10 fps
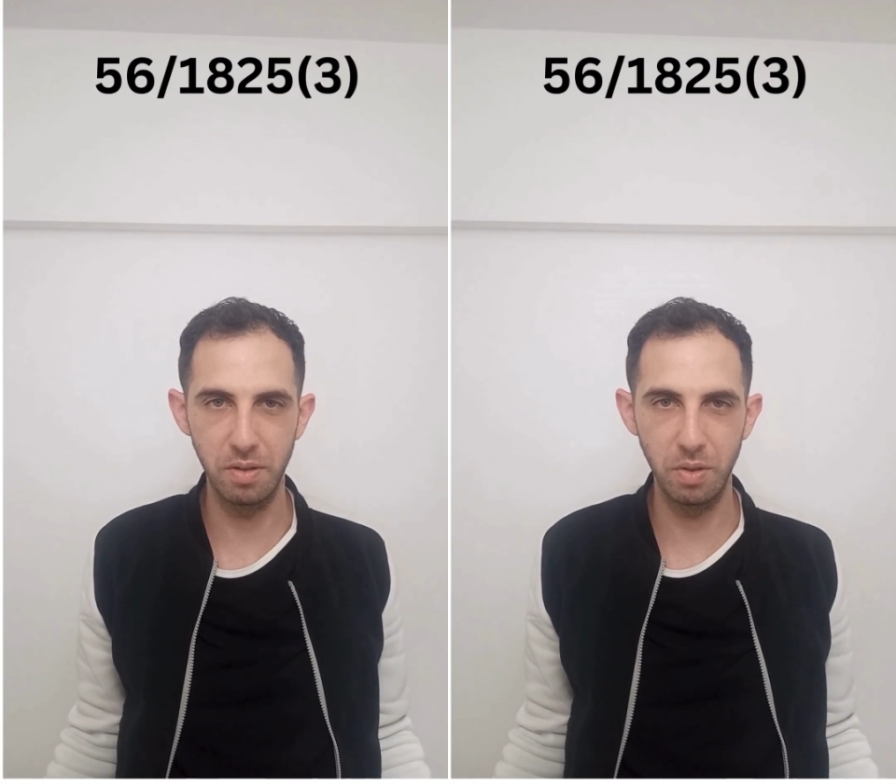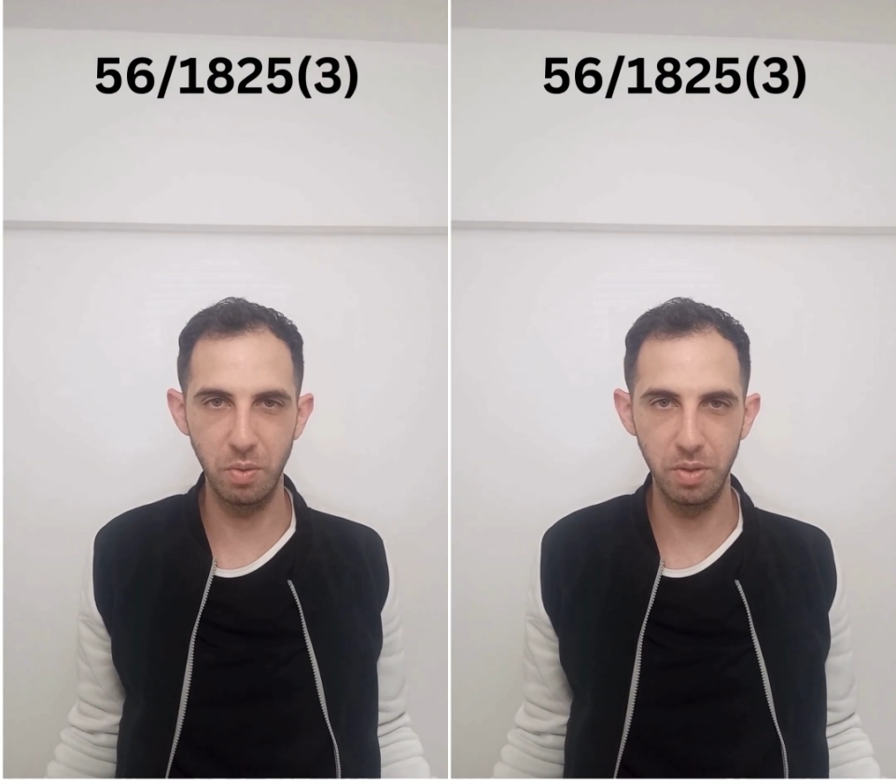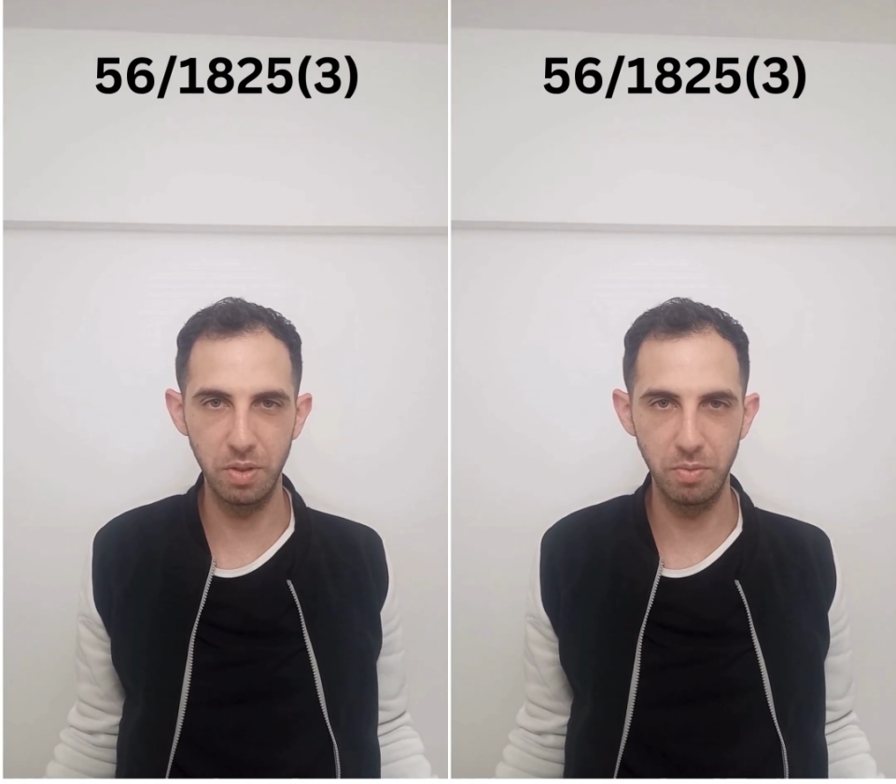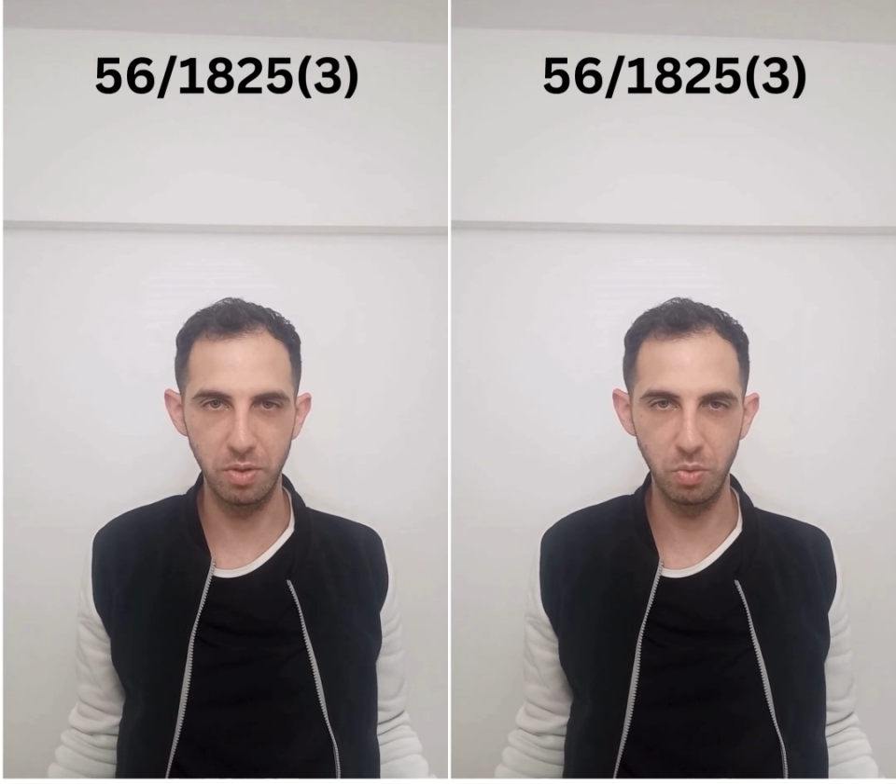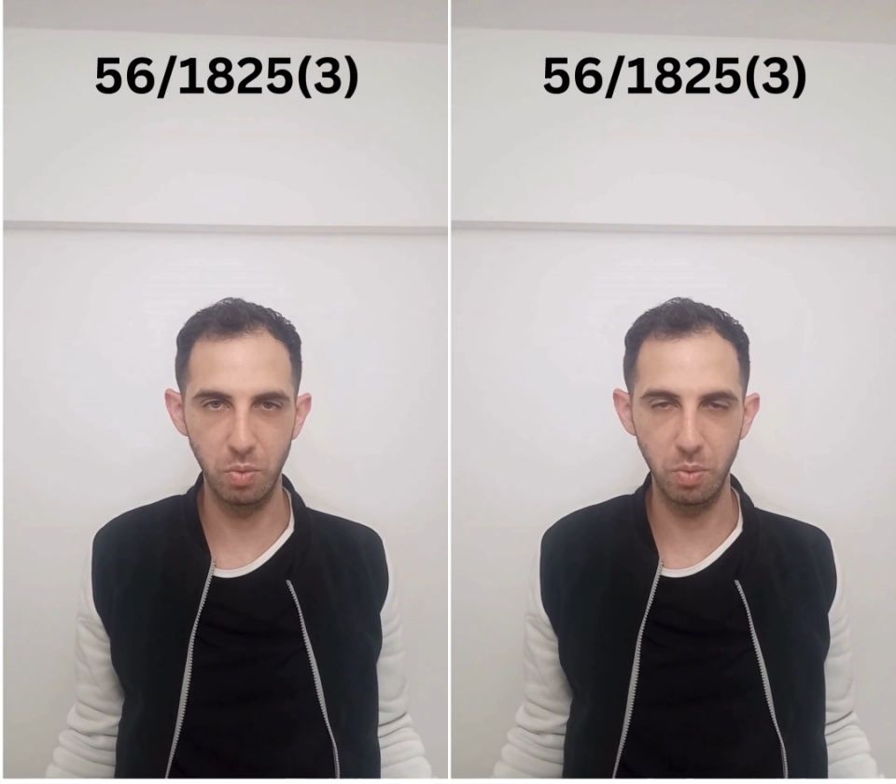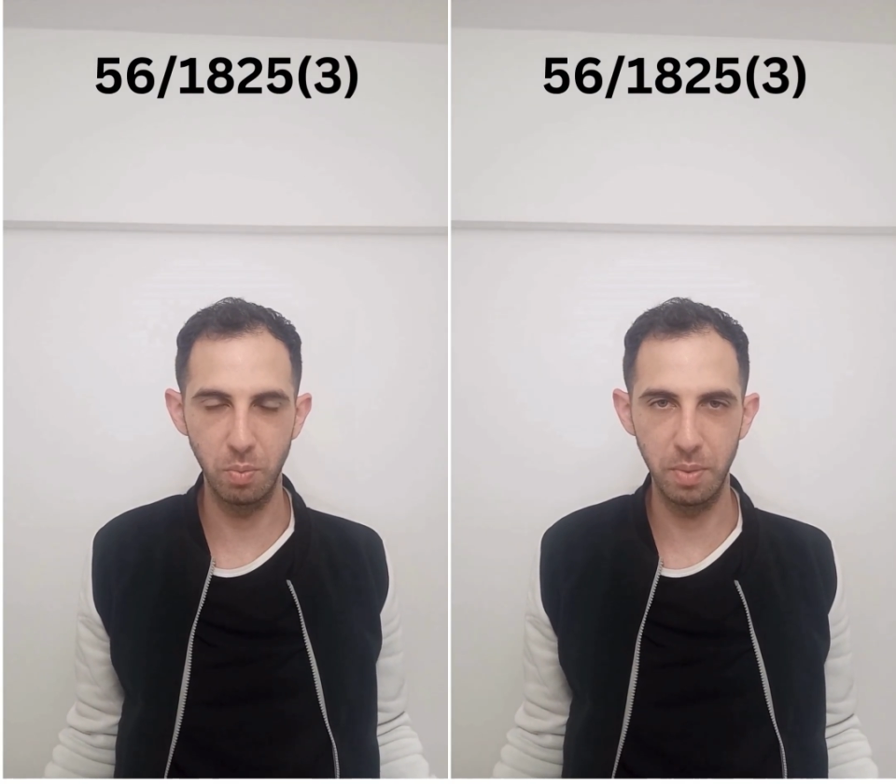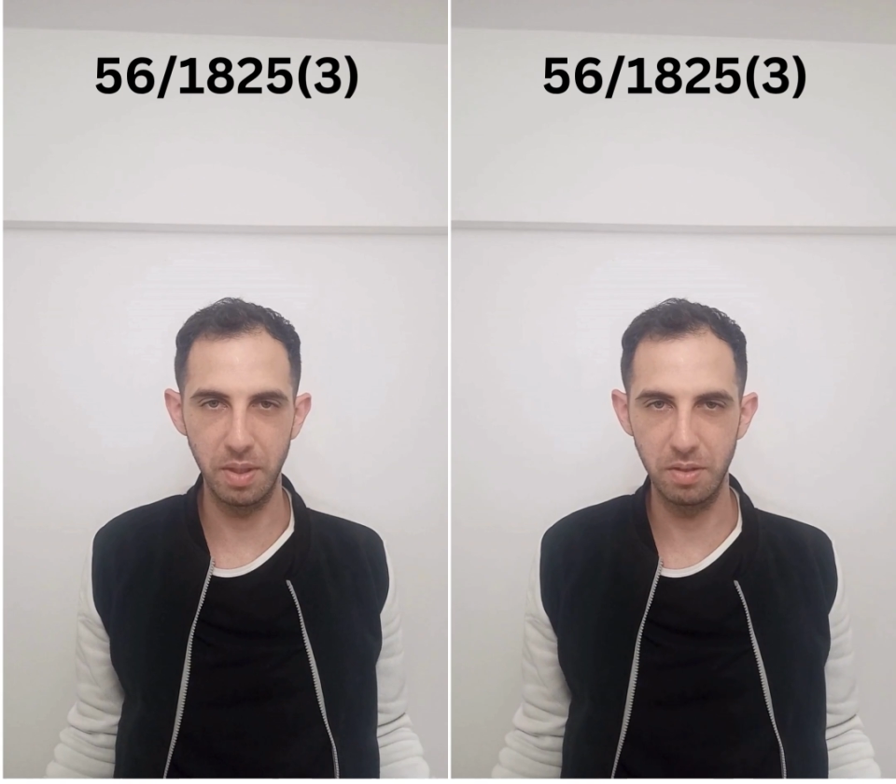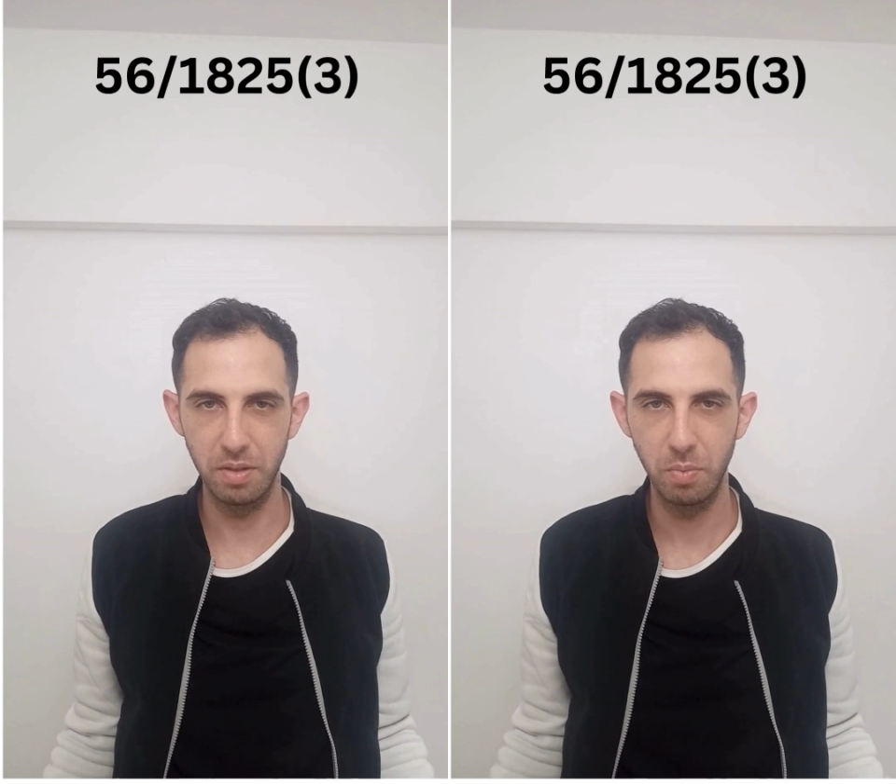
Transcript: no individual will meet